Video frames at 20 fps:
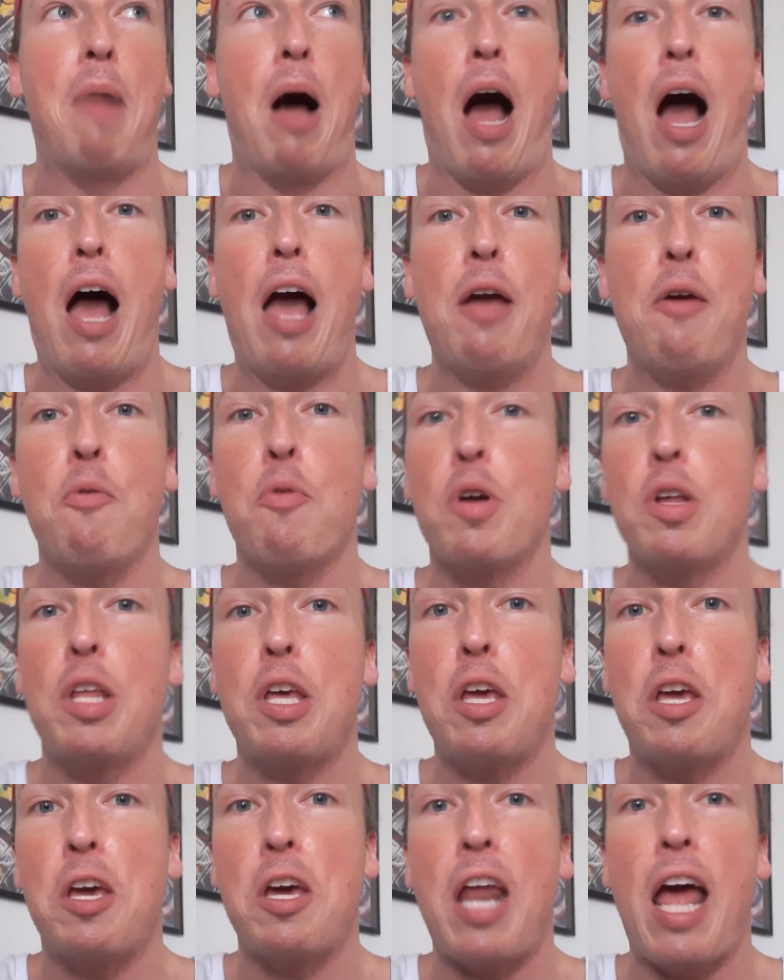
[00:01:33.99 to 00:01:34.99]
I
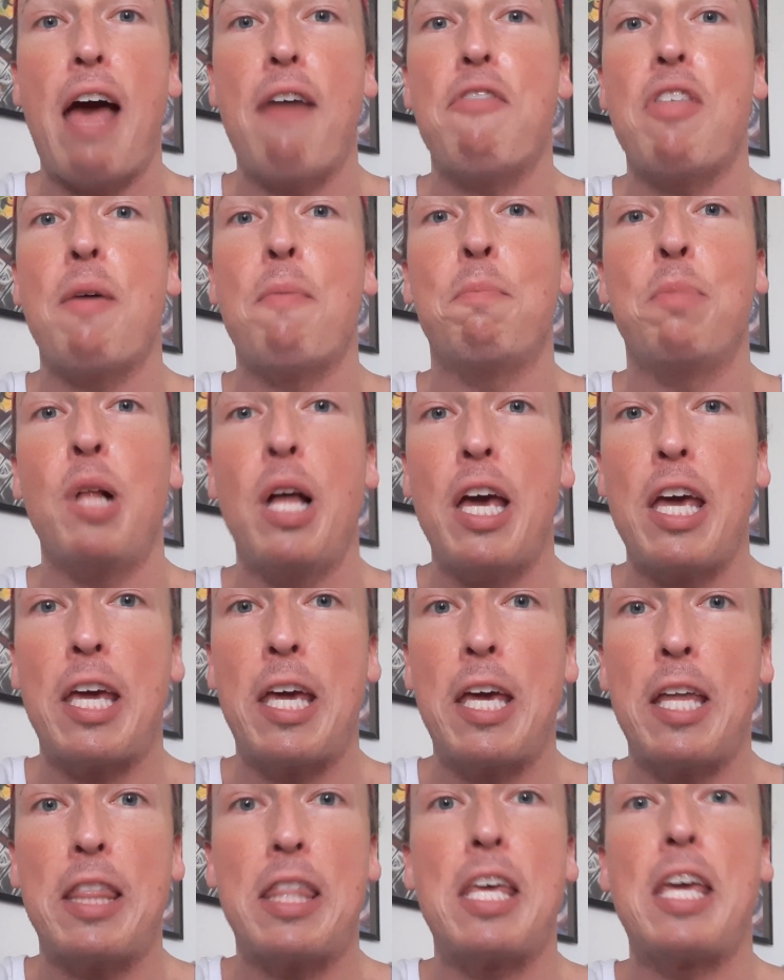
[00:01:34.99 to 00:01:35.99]
really could have them
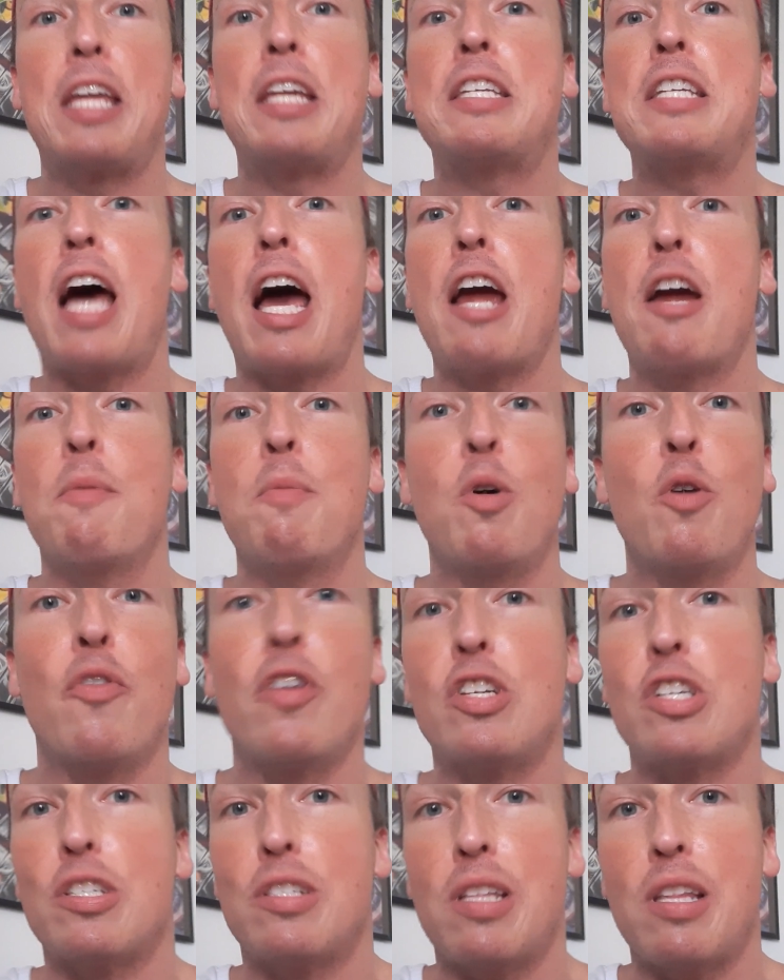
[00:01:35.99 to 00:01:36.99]
playing it the entire
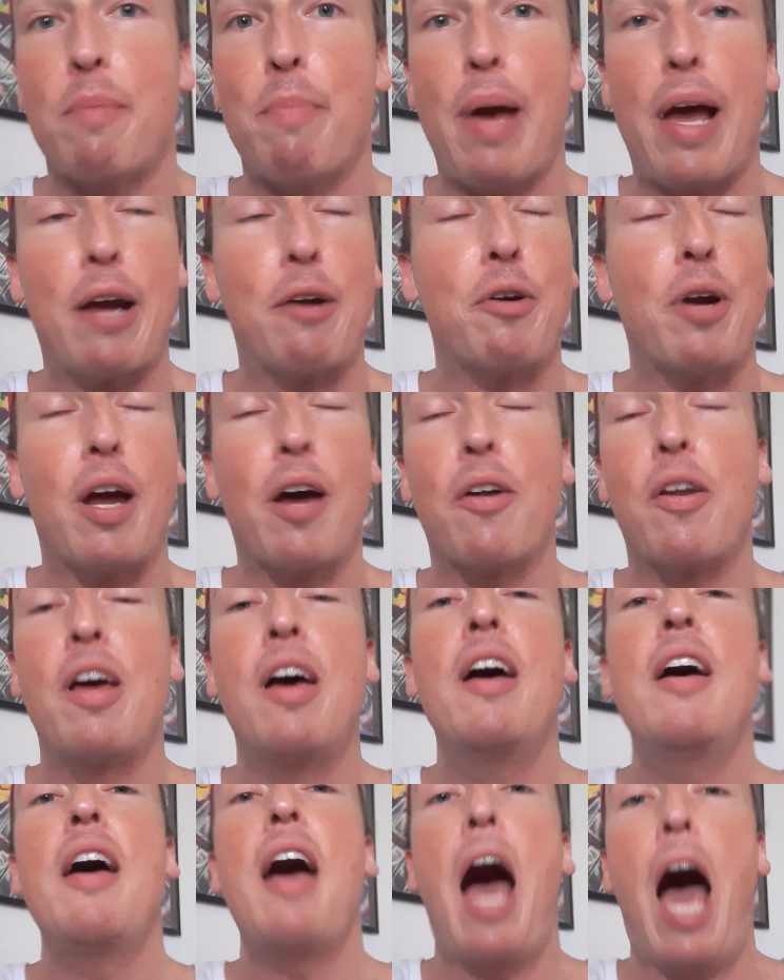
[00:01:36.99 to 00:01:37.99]
movie just in the background.
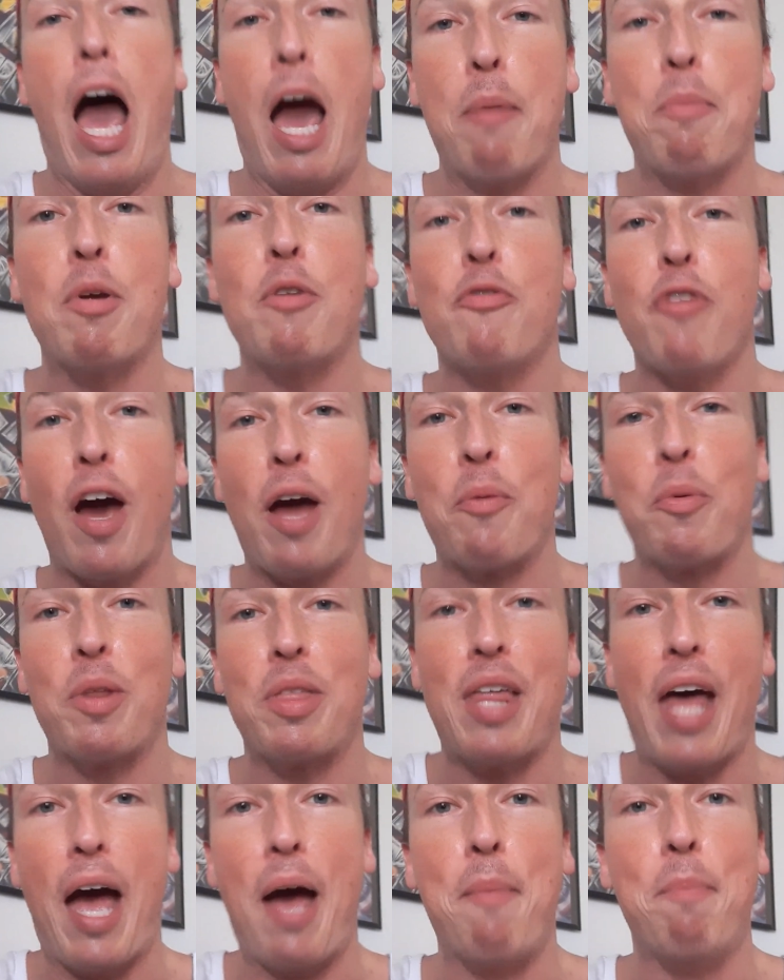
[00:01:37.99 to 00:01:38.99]
I'd be fine
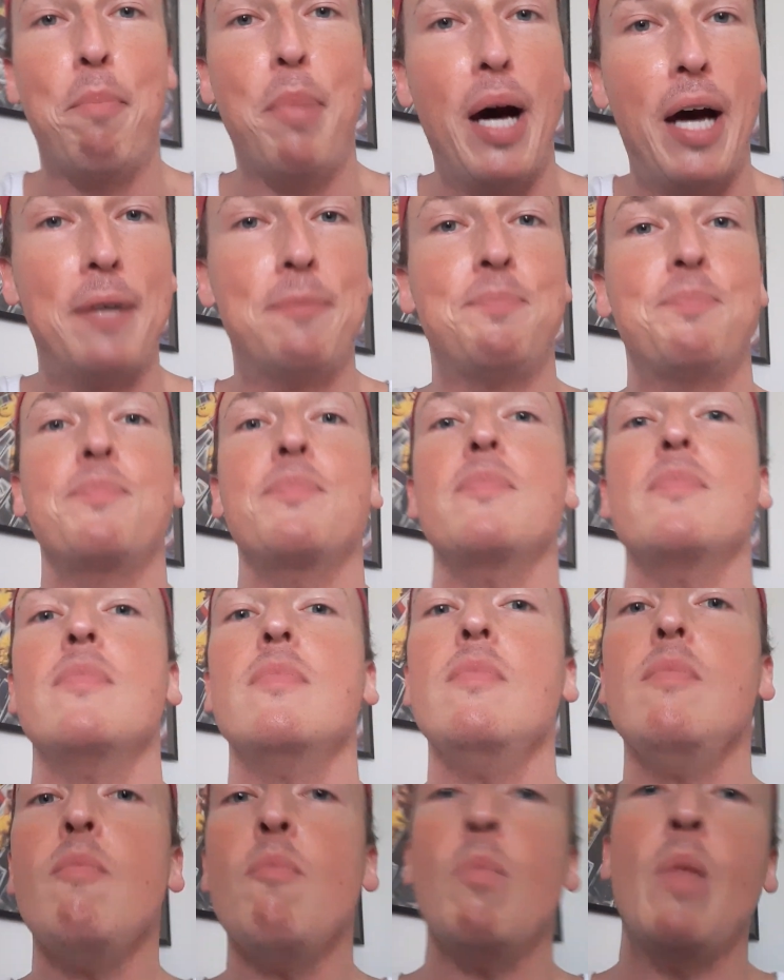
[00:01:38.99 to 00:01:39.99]
with that. But
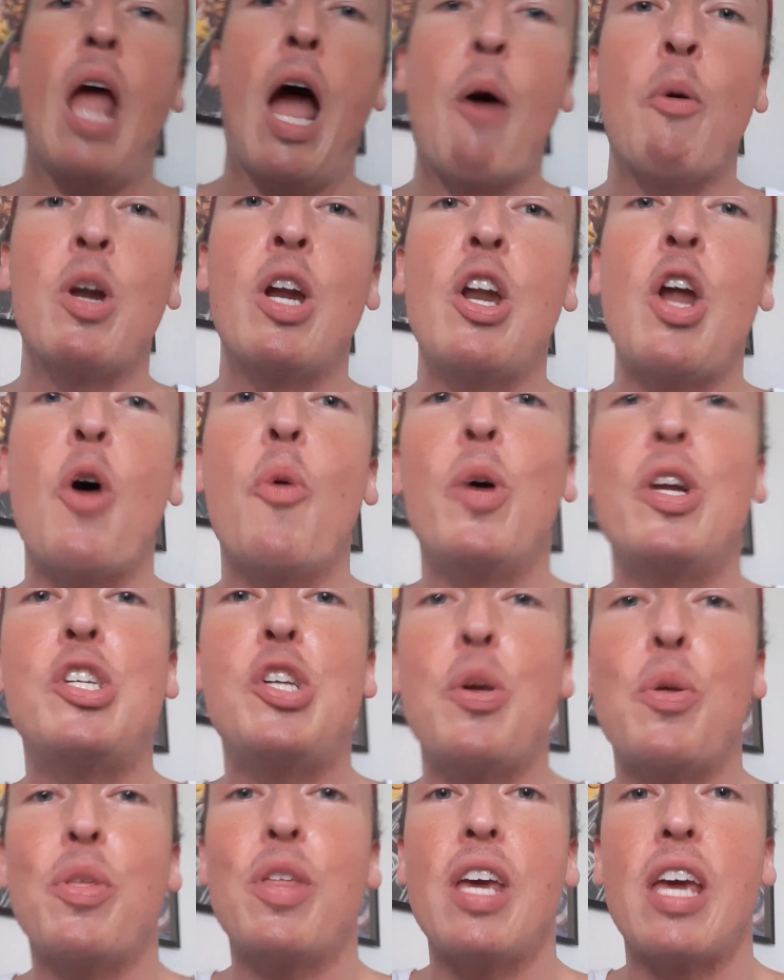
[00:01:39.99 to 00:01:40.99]
I want to know what
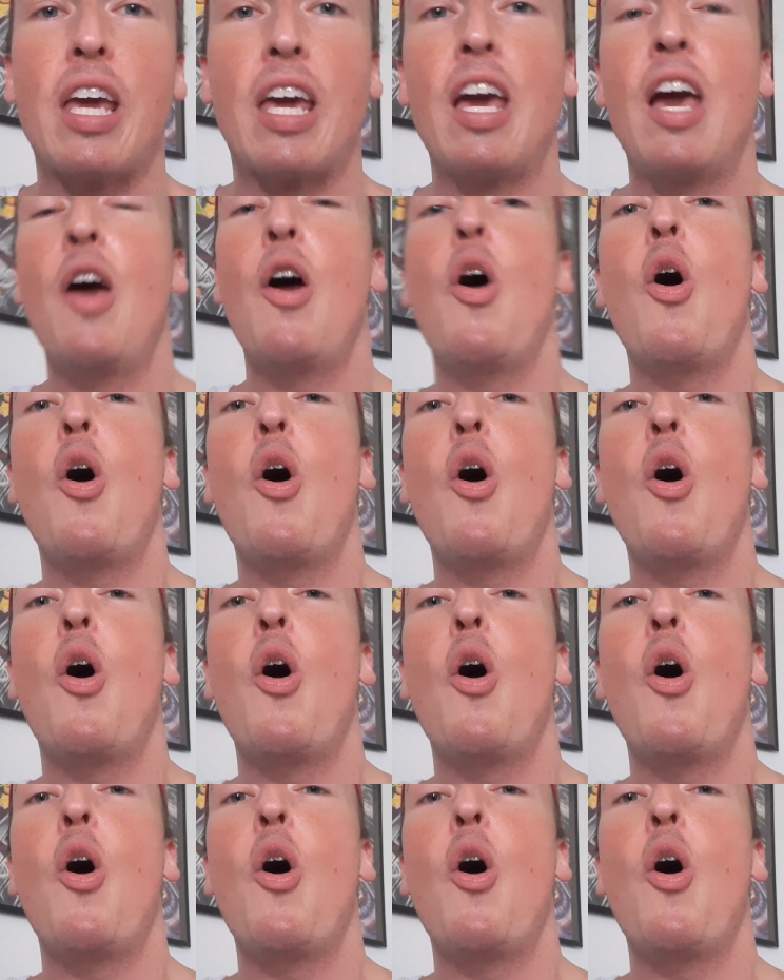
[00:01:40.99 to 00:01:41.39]
you think.